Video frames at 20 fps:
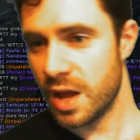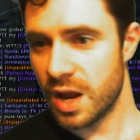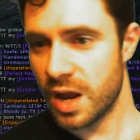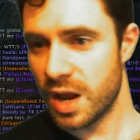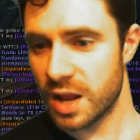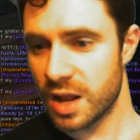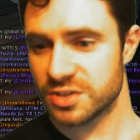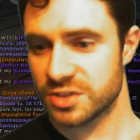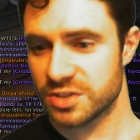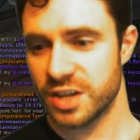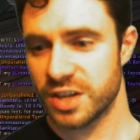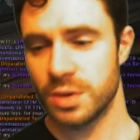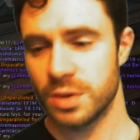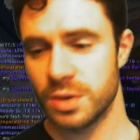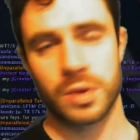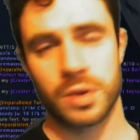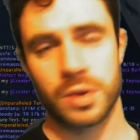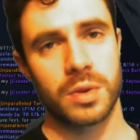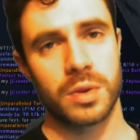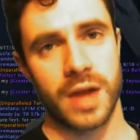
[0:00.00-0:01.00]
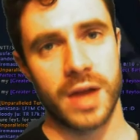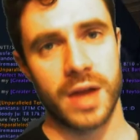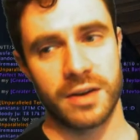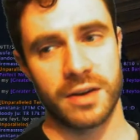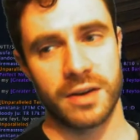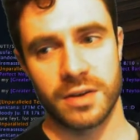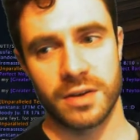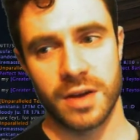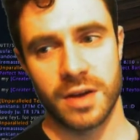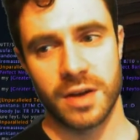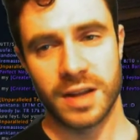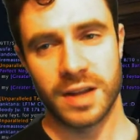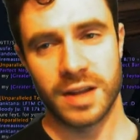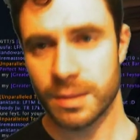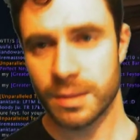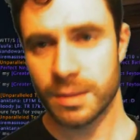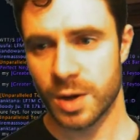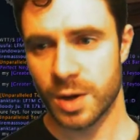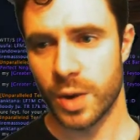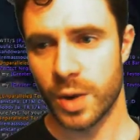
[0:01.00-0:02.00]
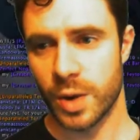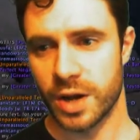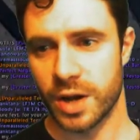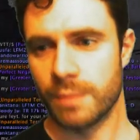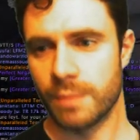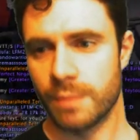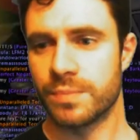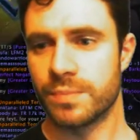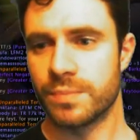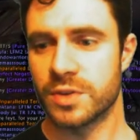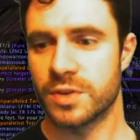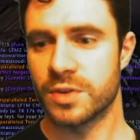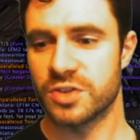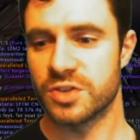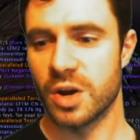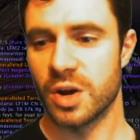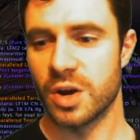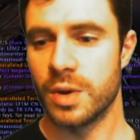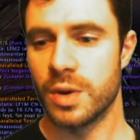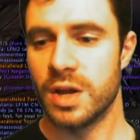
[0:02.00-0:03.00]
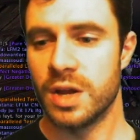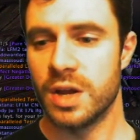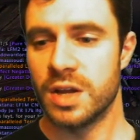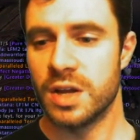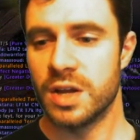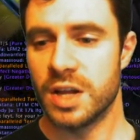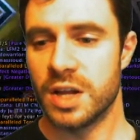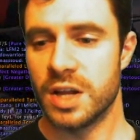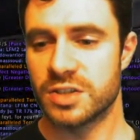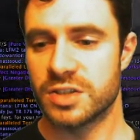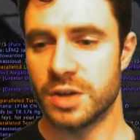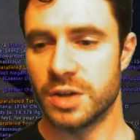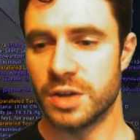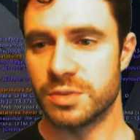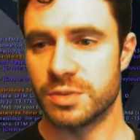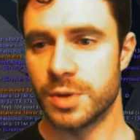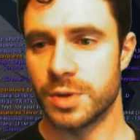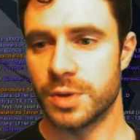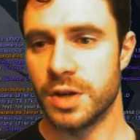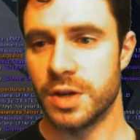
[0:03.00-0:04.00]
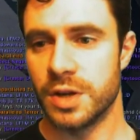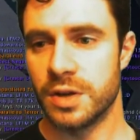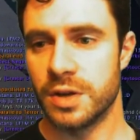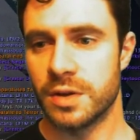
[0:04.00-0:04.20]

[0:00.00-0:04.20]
Let's take you through that a little bit quicker. So it's going to be